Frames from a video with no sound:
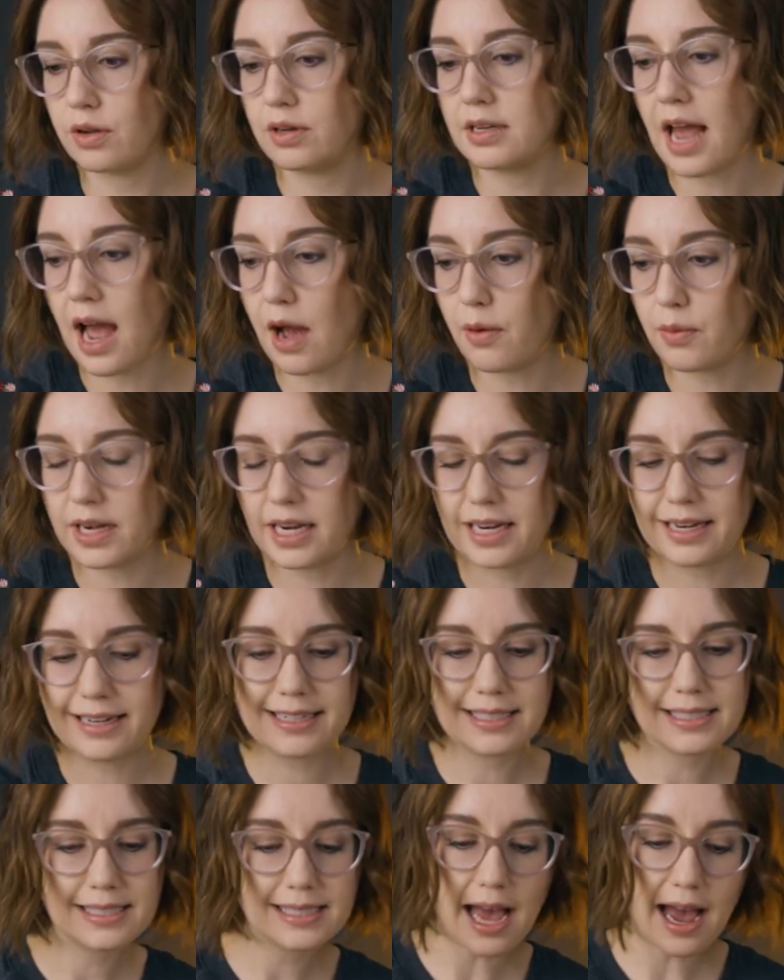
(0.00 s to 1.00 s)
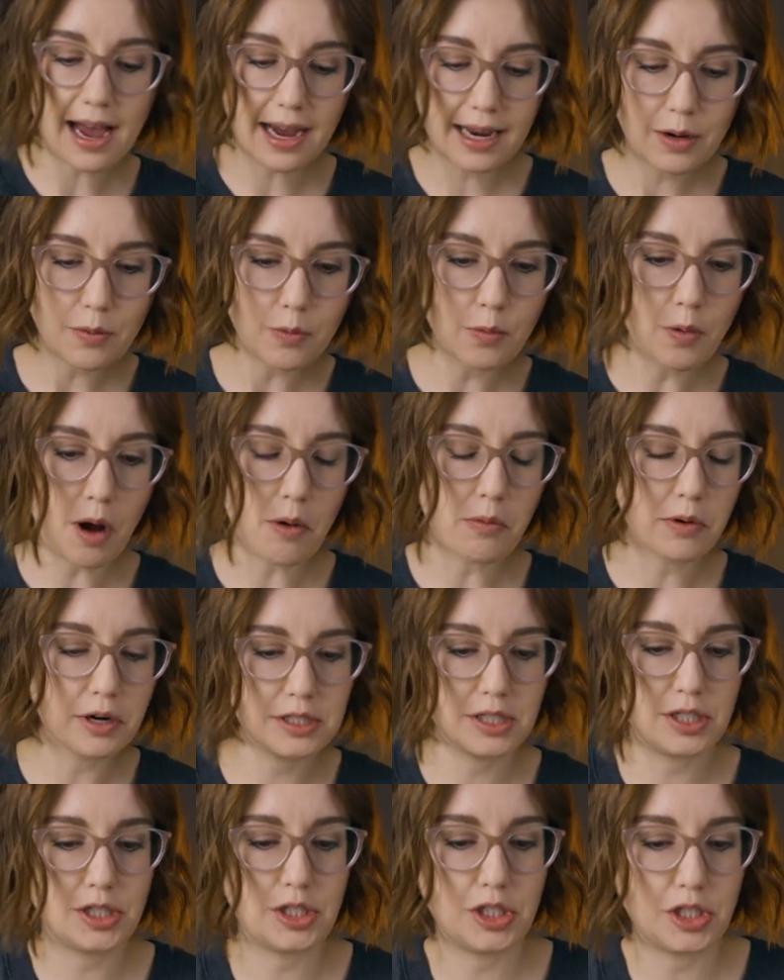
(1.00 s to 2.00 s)
Now we need to decide what
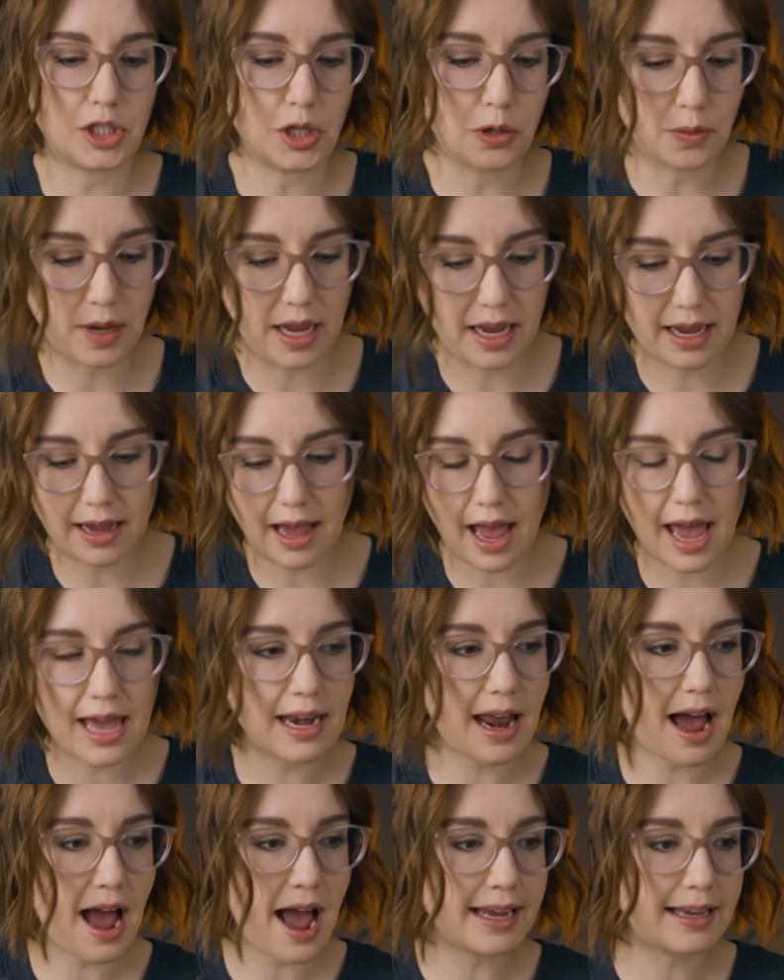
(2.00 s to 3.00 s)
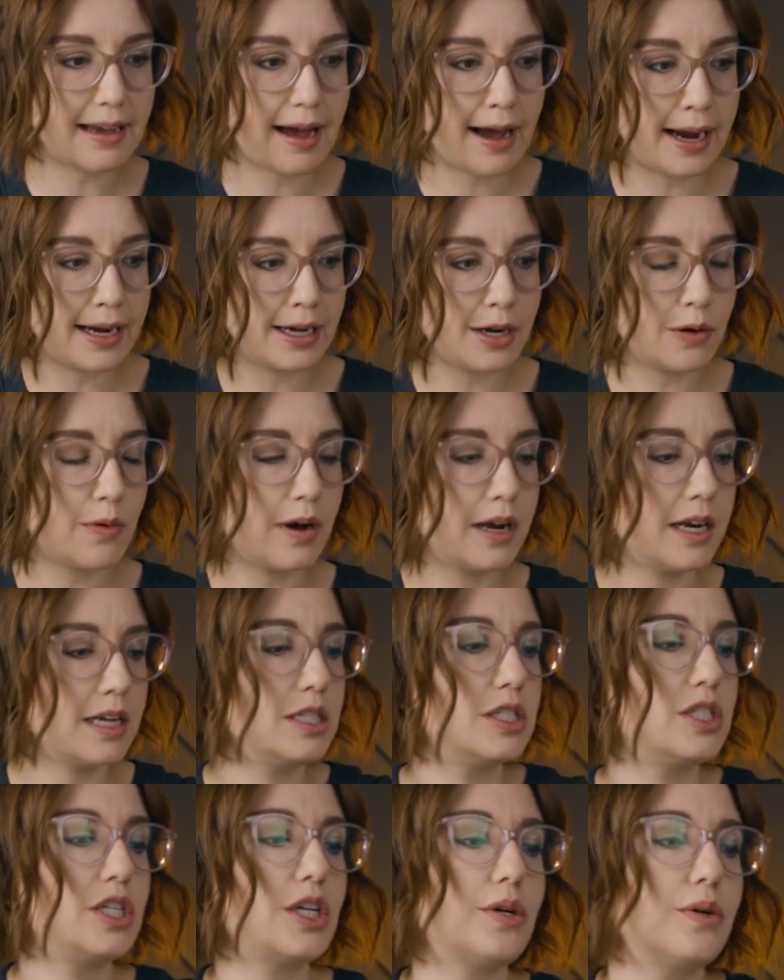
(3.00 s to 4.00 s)
we're doing. And I kind of want to
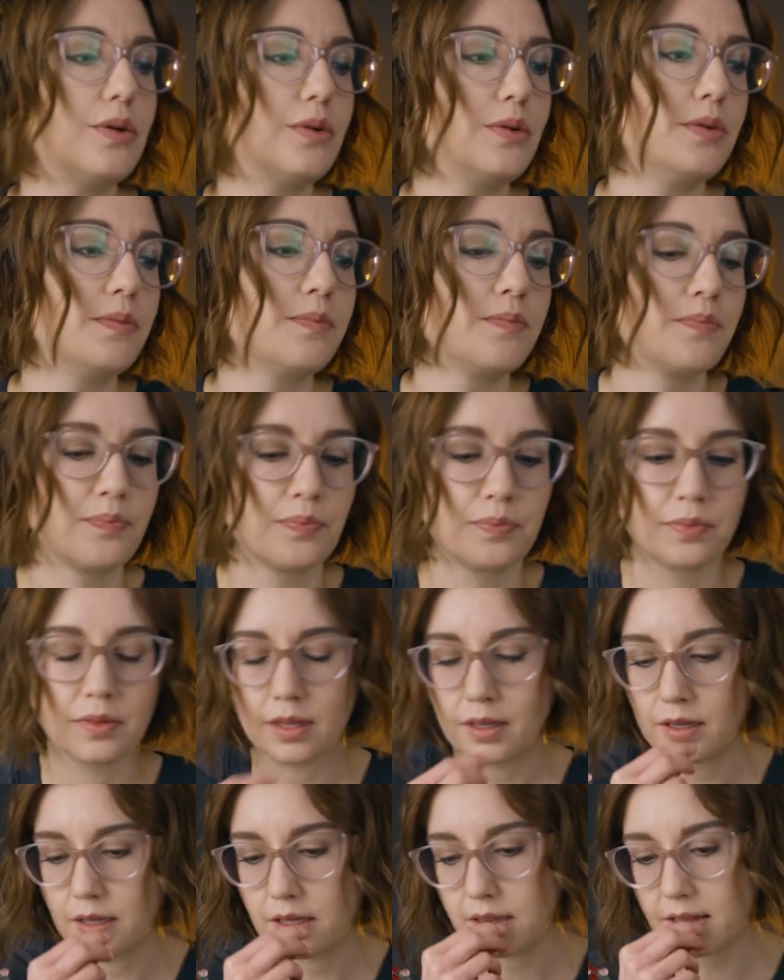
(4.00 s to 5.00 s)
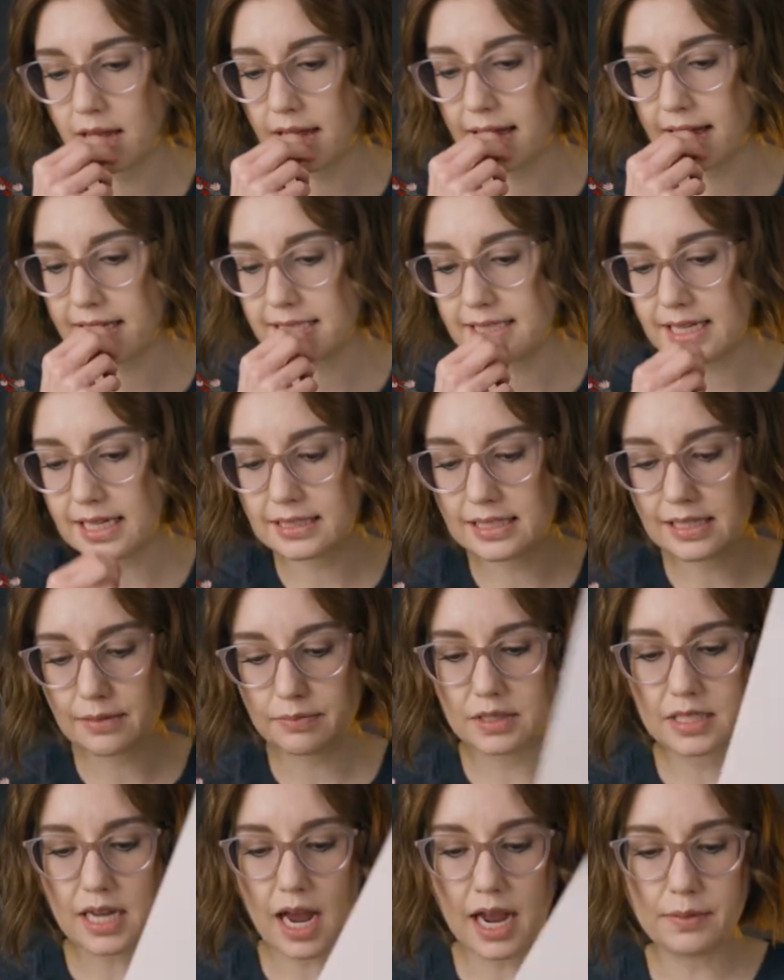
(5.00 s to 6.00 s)
do, like I said,
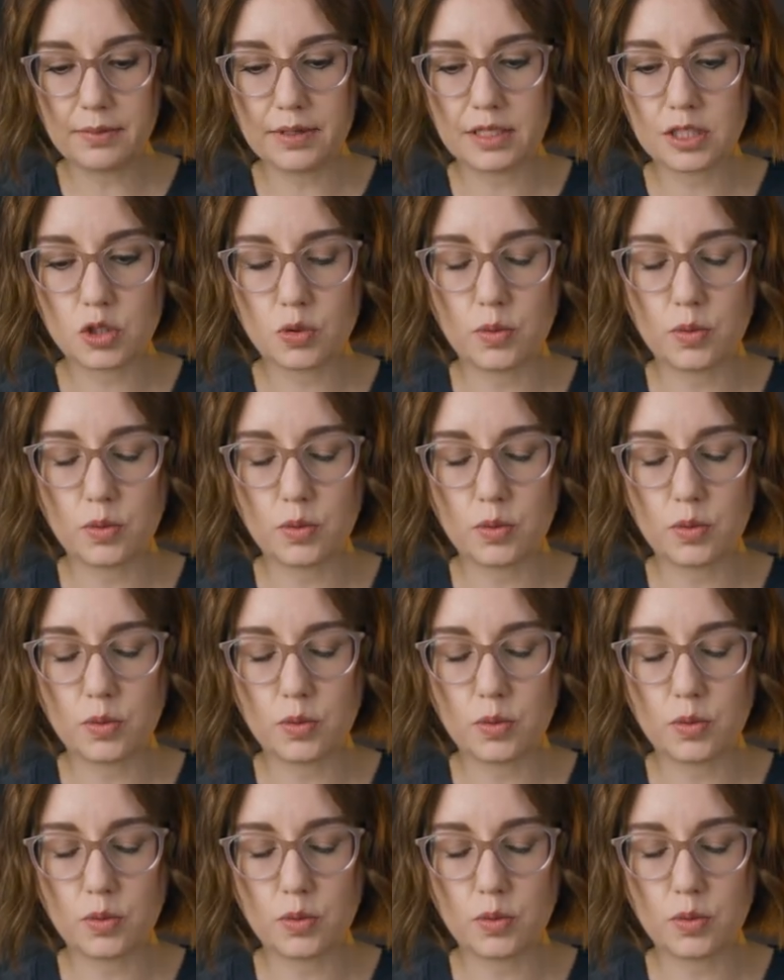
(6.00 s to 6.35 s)
some diamond